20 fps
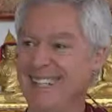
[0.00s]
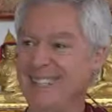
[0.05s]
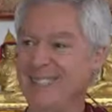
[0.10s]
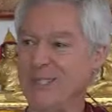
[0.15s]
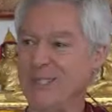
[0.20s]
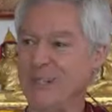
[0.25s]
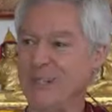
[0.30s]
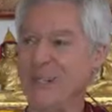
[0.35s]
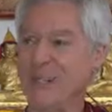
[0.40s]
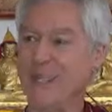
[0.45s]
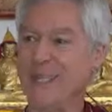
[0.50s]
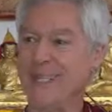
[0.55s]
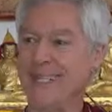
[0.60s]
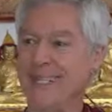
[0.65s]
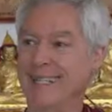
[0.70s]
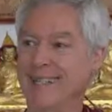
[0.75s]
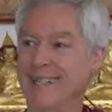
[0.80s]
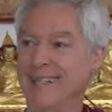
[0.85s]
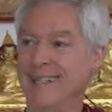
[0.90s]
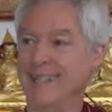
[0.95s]
And it's a good
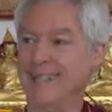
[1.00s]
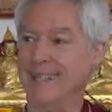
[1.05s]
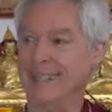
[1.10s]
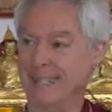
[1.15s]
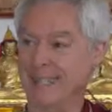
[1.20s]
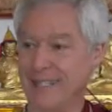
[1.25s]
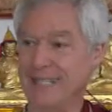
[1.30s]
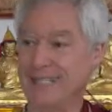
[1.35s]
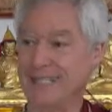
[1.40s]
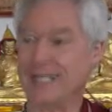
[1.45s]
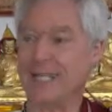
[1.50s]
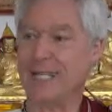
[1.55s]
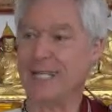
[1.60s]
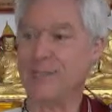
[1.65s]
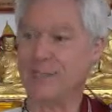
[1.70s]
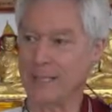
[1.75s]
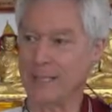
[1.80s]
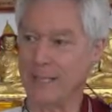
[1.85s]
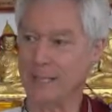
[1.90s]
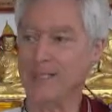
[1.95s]
thing that this is
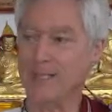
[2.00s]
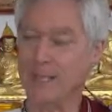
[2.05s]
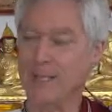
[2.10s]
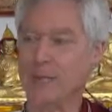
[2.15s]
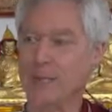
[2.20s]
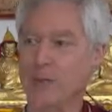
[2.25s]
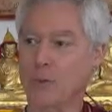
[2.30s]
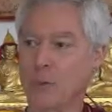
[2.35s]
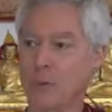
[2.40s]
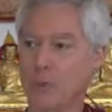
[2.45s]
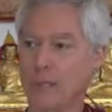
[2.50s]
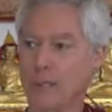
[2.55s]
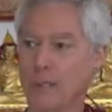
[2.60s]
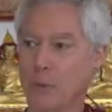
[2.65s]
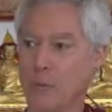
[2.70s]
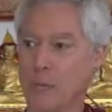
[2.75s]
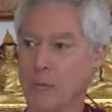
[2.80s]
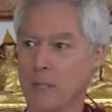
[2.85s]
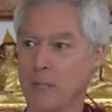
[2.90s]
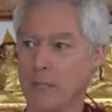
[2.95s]
actually, you know, according
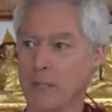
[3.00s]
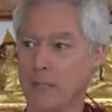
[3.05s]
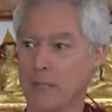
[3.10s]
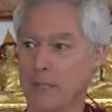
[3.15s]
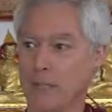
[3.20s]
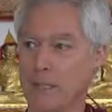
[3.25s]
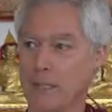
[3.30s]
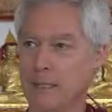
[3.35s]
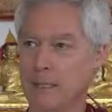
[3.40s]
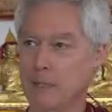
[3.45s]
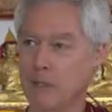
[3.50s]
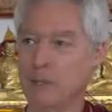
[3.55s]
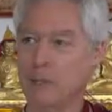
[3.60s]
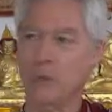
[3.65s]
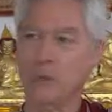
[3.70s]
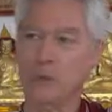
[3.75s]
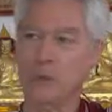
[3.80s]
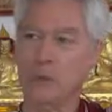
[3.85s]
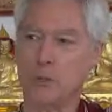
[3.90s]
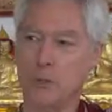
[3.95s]
to the will of God.
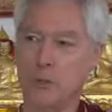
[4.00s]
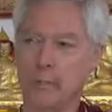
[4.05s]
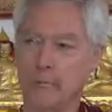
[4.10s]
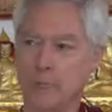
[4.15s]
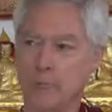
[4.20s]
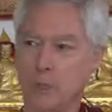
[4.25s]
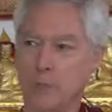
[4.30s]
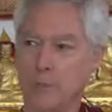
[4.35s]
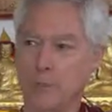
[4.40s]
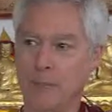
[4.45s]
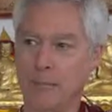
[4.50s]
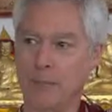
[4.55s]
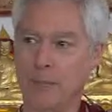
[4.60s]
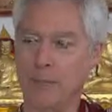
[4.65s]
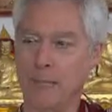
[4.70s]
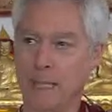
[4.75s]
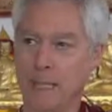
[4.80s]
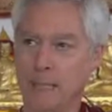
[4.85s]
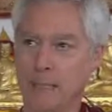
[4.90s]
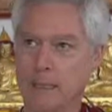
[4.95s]
So delusional, actually
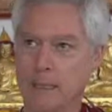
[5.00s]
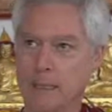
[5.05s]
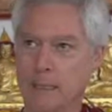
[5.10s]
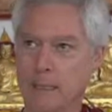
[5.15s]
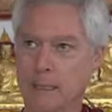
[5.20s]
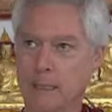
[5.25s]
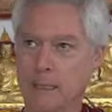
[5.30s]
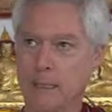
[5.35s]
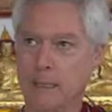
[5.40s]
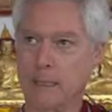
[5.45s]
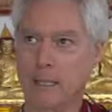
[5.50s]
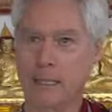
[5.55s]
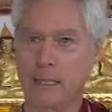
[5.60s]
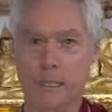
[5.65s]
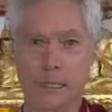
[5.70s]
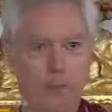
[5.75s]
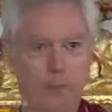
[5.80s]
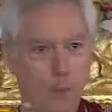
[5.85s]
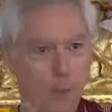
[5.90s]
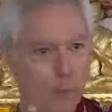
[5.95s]
believes that.
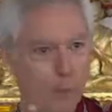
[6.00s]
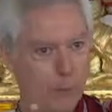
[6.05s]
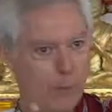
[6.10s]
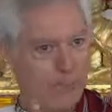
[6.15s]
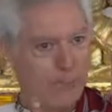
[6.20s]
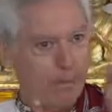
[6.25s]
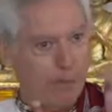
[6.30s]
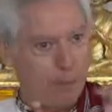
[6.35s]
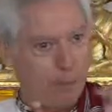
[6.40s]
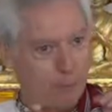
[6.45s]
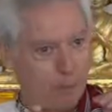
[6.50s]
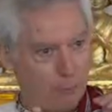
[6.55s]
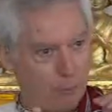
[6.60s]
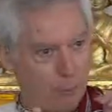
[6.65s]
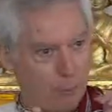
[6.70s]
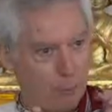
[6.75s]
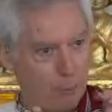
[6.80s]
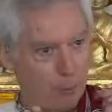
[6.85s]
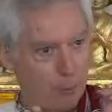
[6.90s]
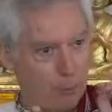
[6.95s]
But when we cut
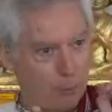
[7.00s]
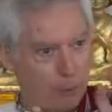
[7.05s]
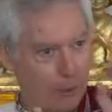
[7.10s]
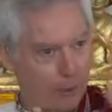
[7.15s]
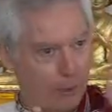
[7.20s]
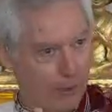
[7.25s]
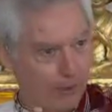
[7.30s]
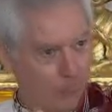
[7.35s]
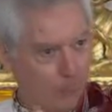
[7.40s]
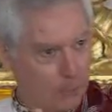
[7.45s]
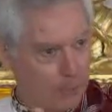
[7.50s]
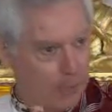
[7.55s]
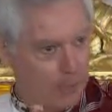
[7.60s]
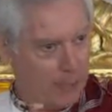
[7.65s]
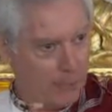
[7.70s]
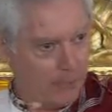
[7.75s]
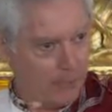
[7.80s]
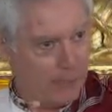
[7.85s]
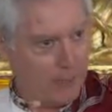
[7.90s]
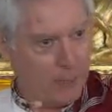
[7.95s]
through, so I'm
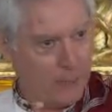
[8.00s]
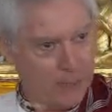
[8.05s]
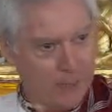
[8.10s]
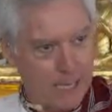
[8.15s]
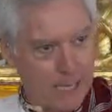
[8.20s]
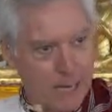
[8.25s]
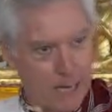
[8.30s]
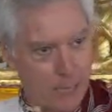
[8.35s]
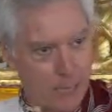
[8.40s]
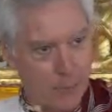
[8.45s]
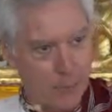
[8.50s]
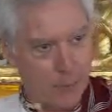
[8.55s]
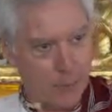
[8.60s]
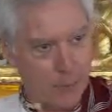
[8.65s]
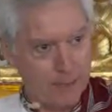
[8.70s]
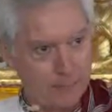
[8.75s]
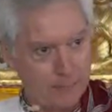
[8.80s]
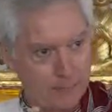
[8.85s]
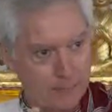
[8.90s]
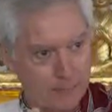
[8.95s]
speaking of different desires,
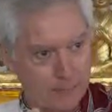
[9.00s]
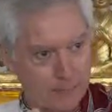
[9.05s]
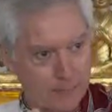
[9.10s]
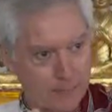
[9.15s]
right?